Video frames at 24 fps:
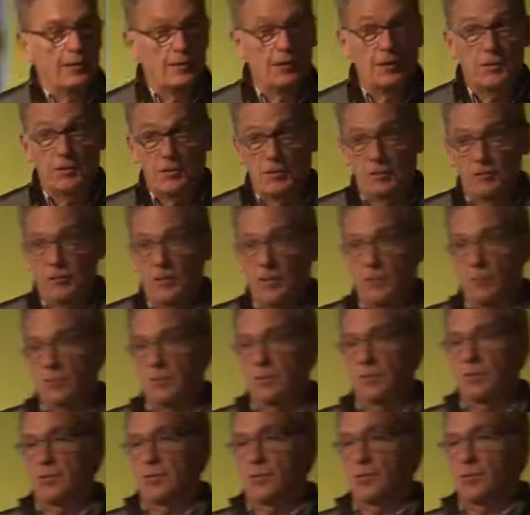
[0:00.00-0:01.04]
I think it's a great
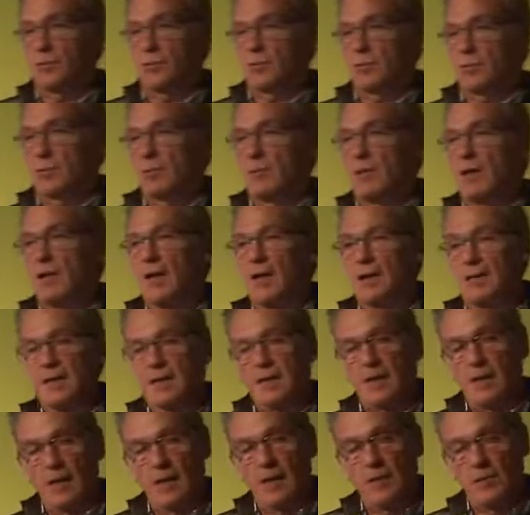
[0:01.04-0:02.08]
word, stewardship. I
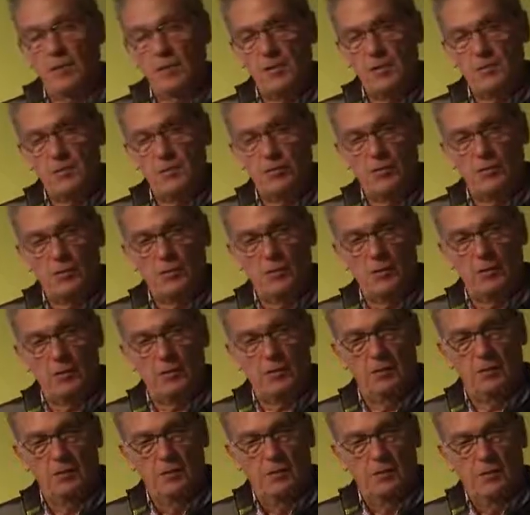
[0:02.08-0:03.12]
think caring is a good
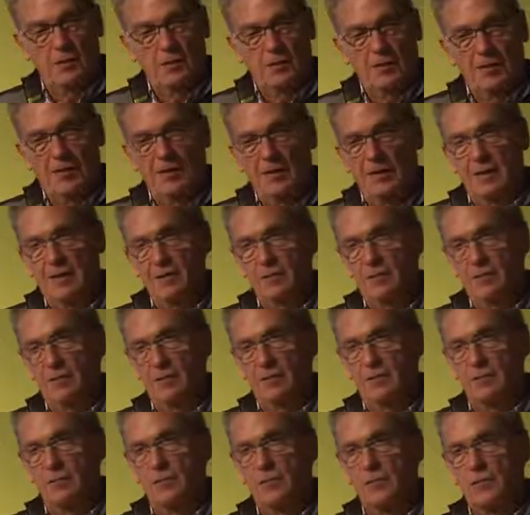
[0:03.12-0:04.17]
word, and
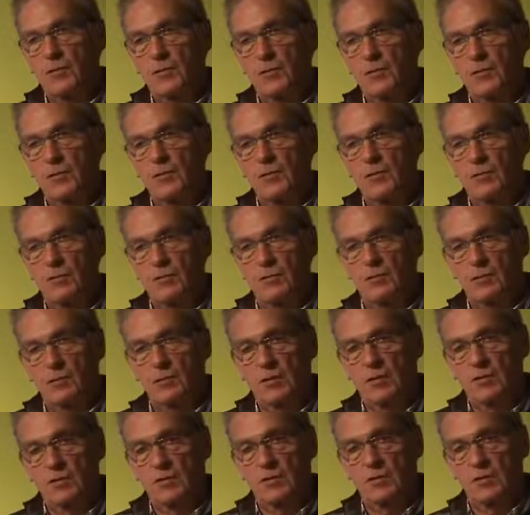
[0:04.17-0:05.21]
uh, all these words are good,
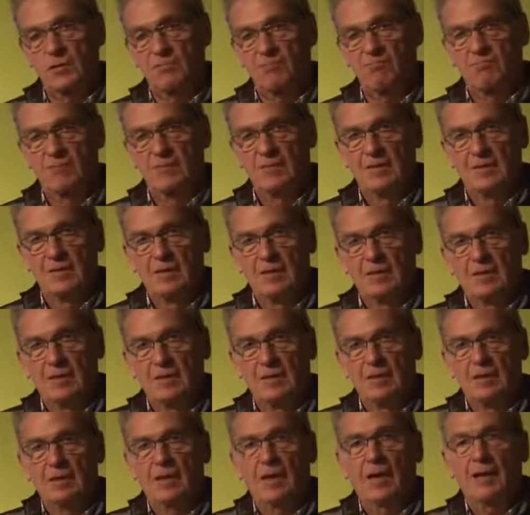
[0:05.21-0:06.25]
but just that
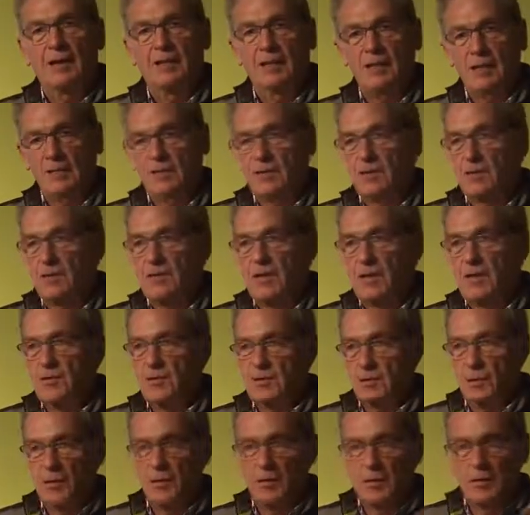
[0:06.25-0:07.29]
I think there's a
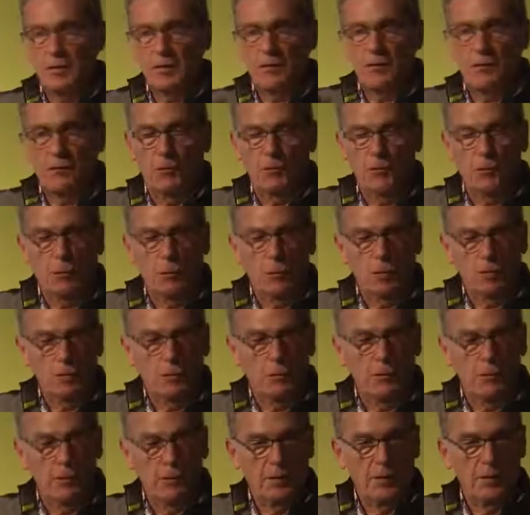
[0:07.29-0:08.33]
danger we're looking for the
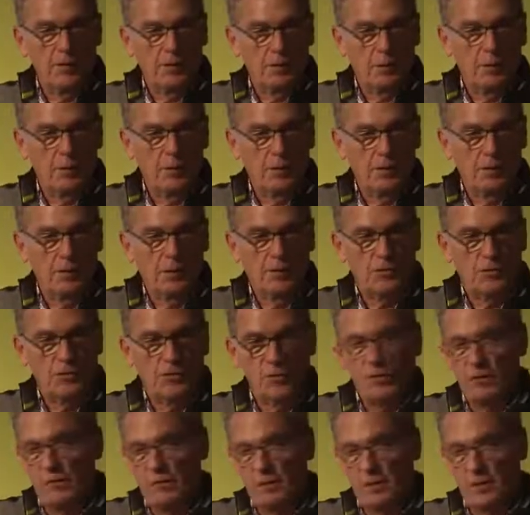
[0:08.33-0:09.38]
one word that we attach
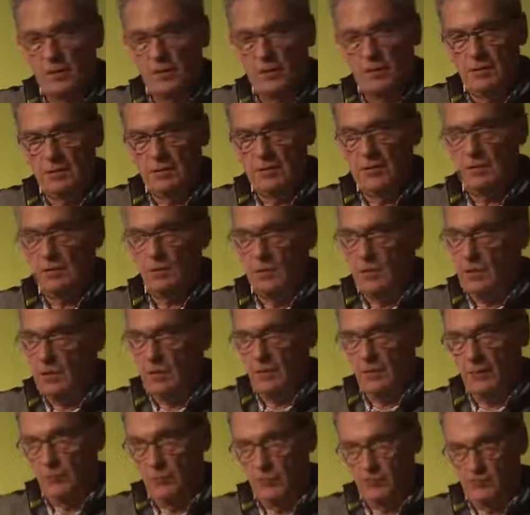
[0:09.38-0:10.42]
to everything, and that saying we are
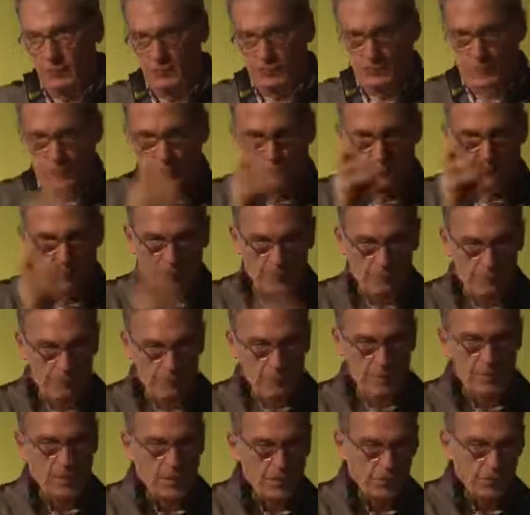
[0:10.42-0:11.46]
now moving from
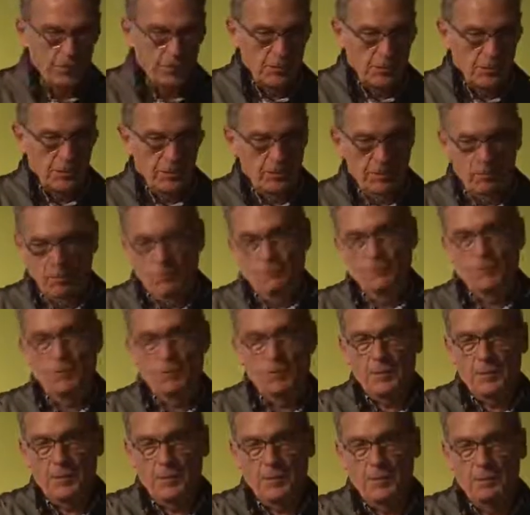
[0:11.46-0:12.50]
the eco side, you know,
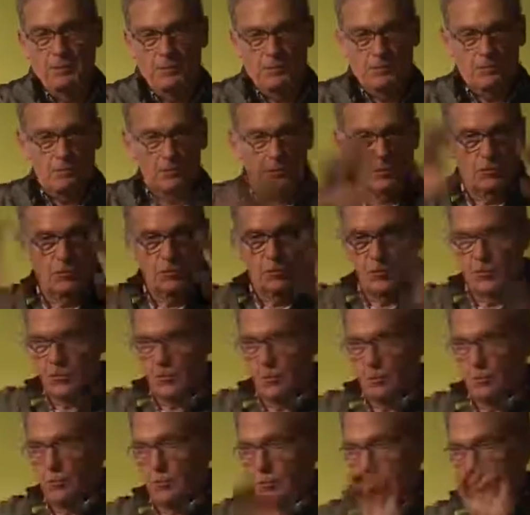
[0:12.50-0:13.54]
the bad, the good is
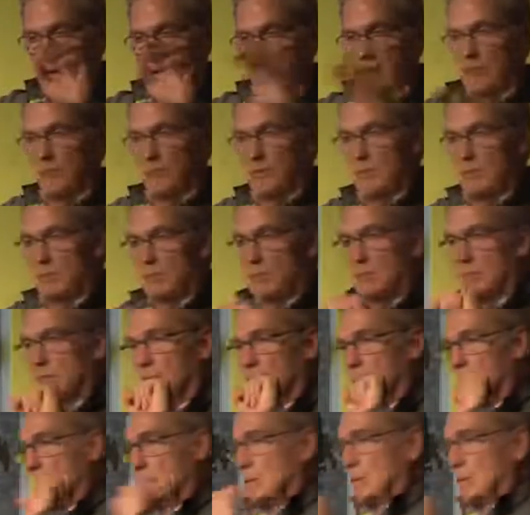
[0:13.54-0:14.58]
called caring or